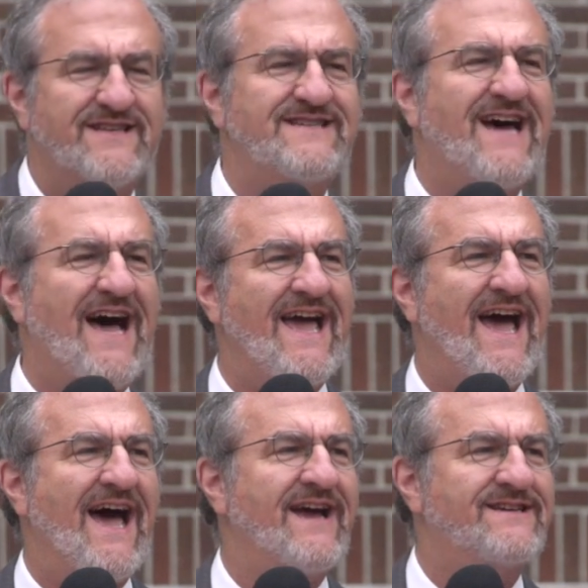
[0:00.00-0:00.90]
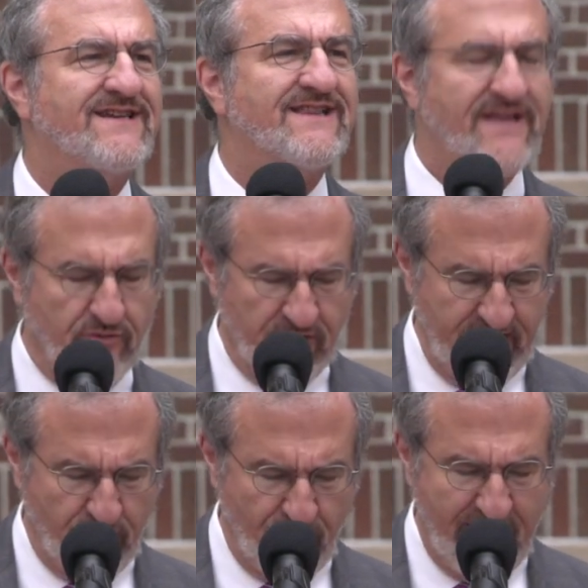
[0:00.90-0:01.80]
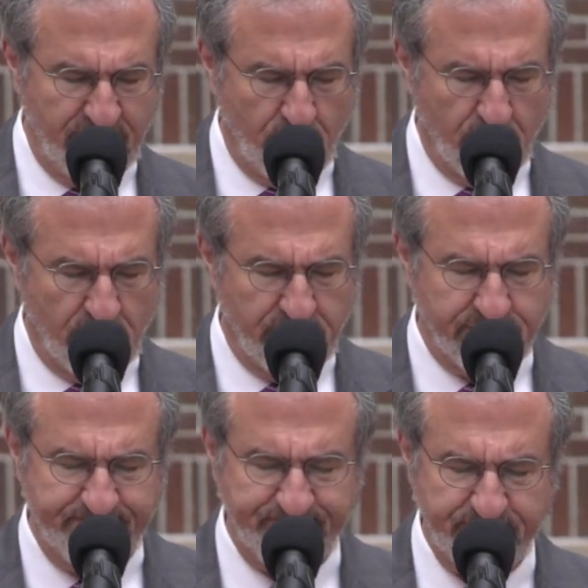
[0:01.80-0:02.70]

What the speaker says: the Diag to literally around the world.